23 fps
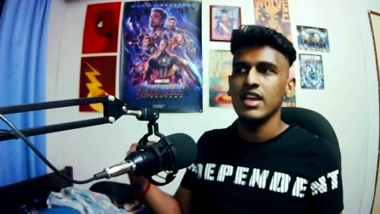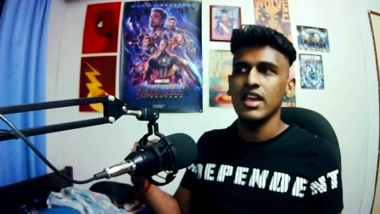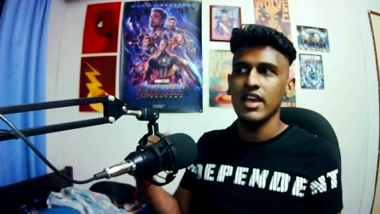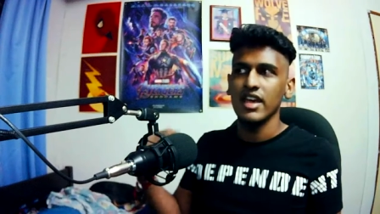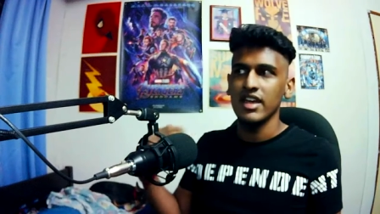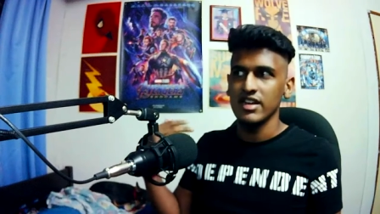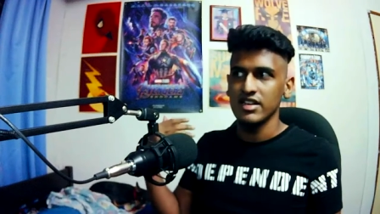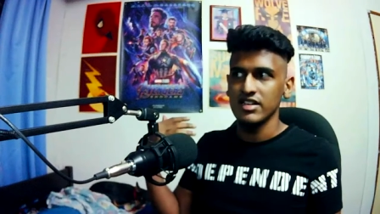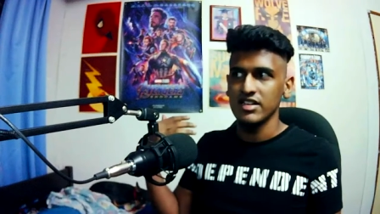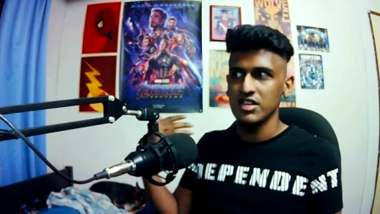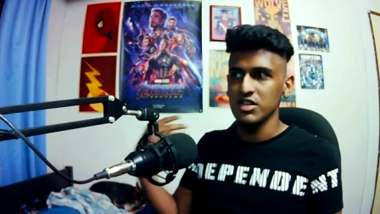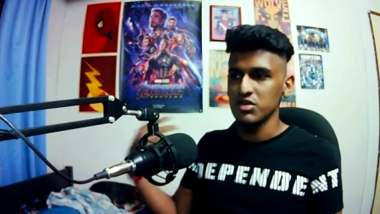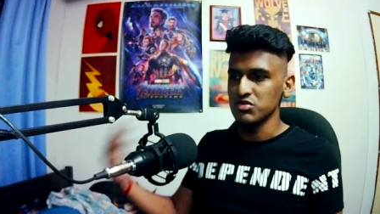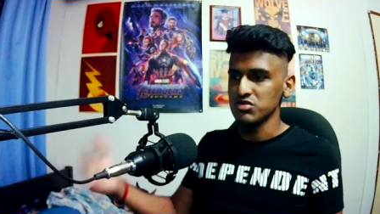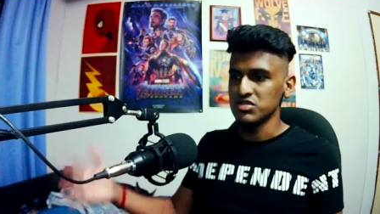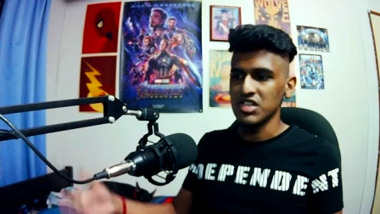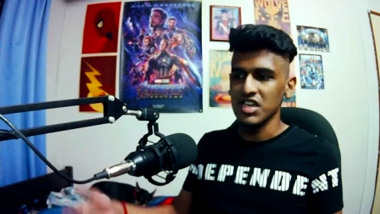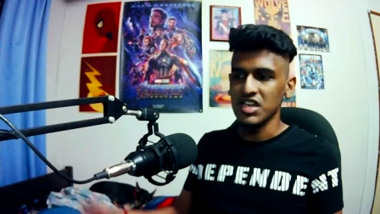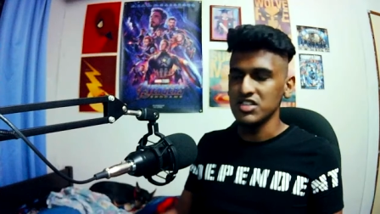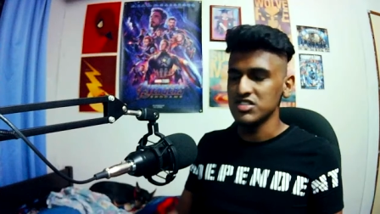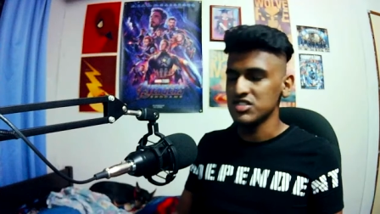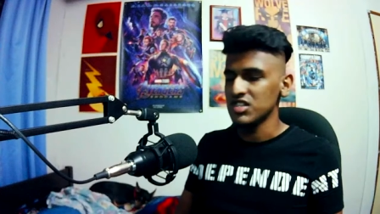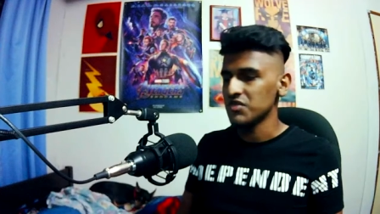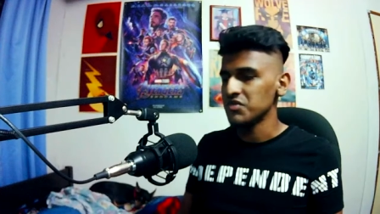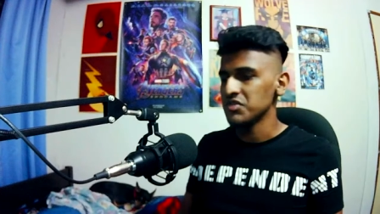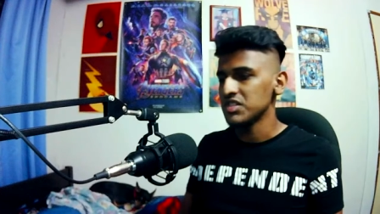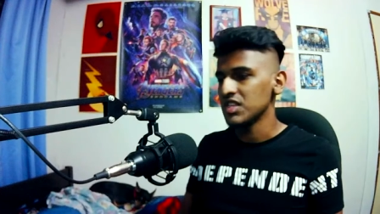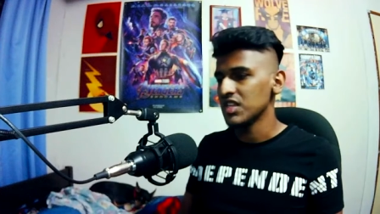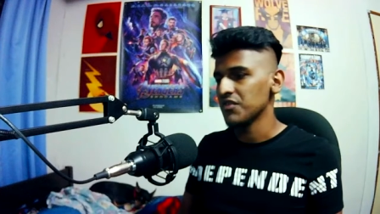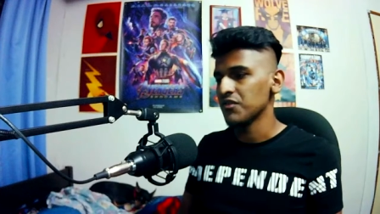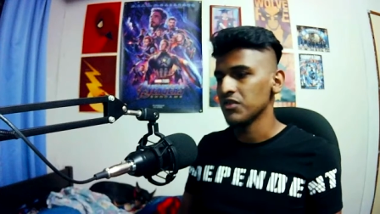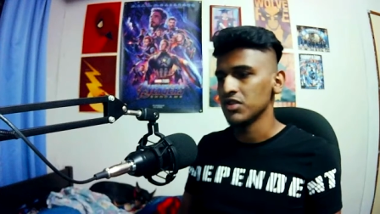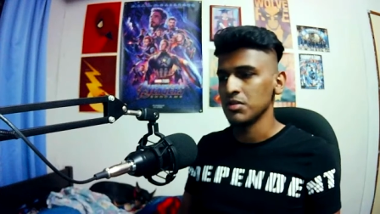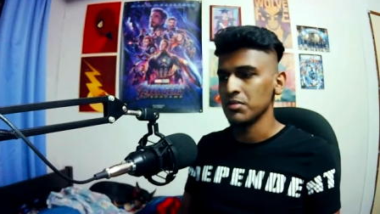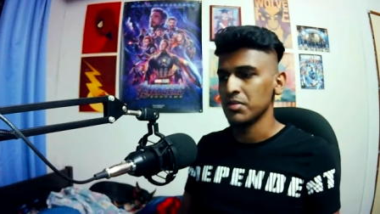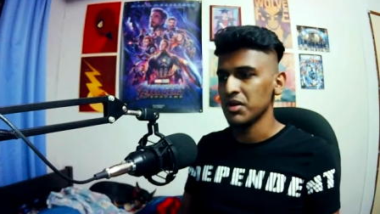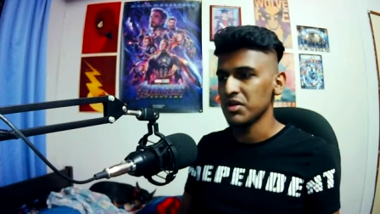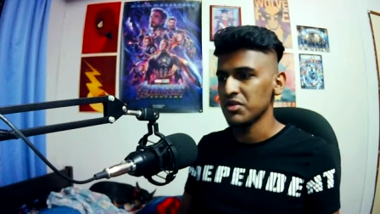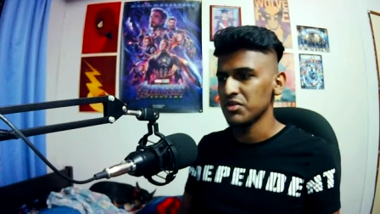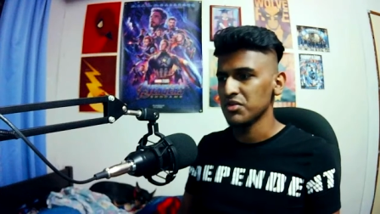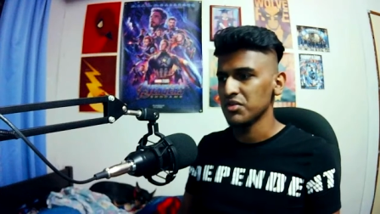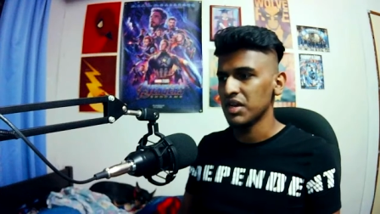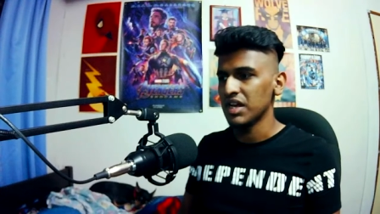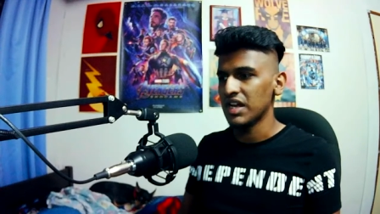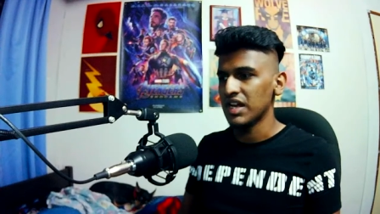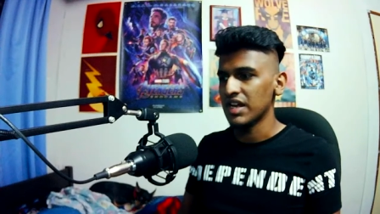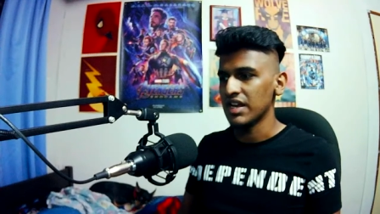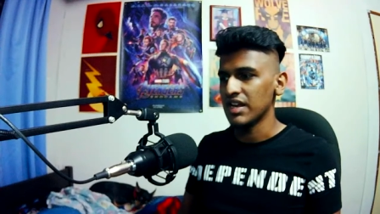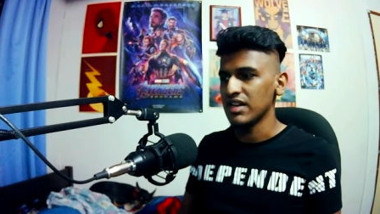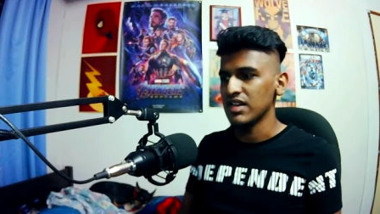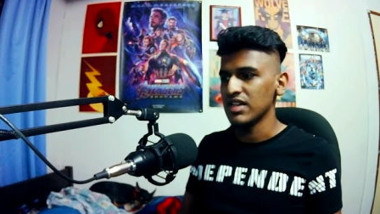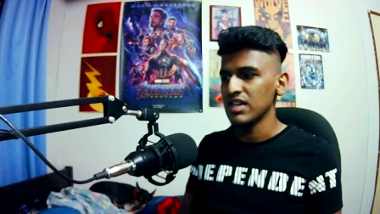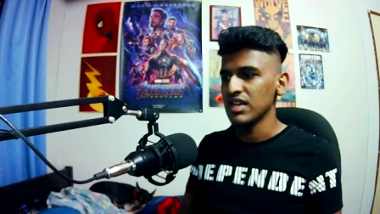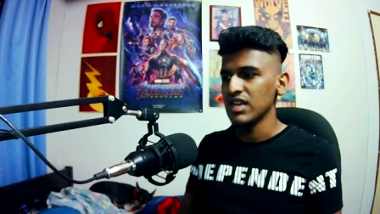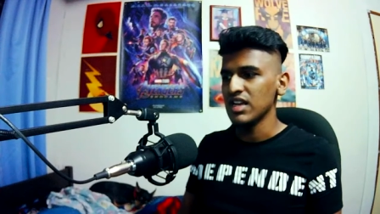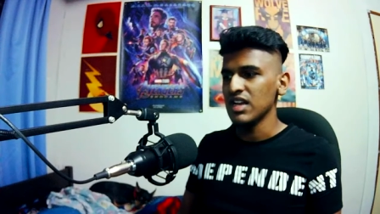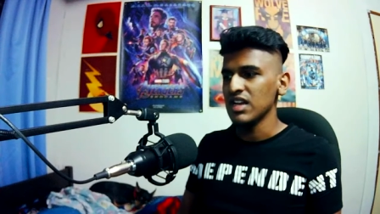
and you know change everything for the better. And